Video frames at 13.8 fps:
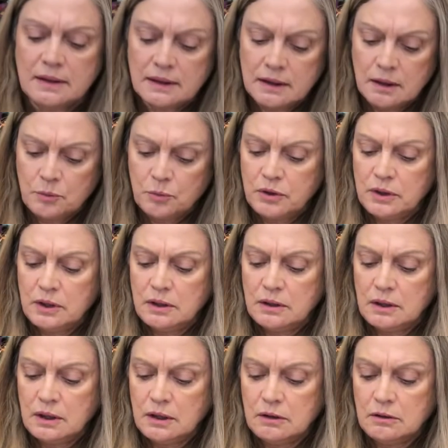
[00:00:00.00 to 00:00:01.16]
that come with
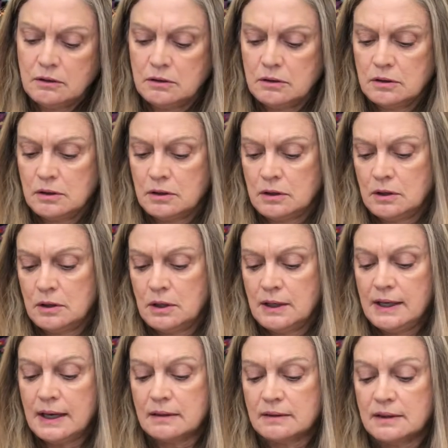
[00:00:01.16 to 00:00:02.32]
anything?
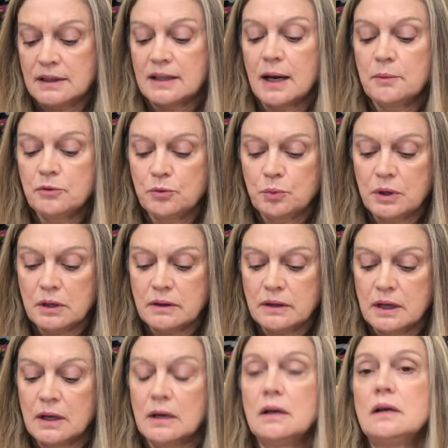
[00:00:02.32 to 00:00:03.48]
Yes, it comes with
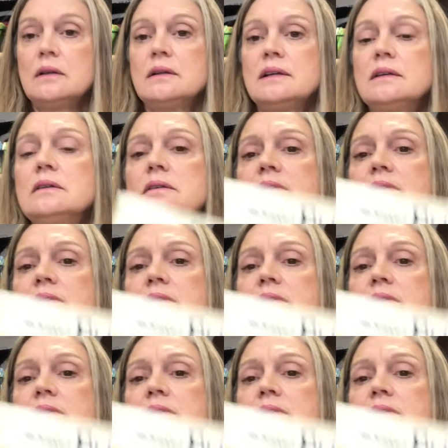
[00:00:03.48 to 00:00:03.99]
little